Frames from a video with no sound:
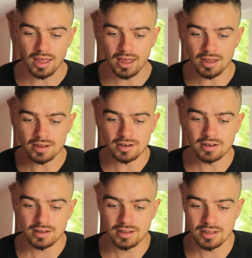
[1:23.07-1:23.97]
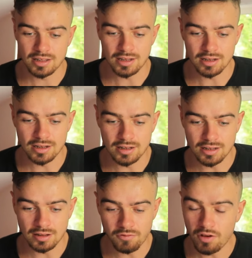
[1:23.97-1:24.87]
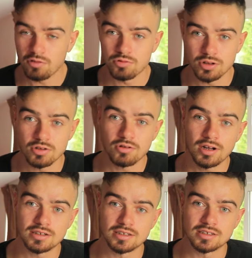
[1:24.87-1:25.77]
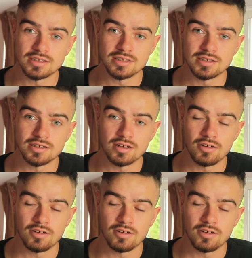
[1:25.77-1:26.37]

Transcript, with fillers: and it felt really great to see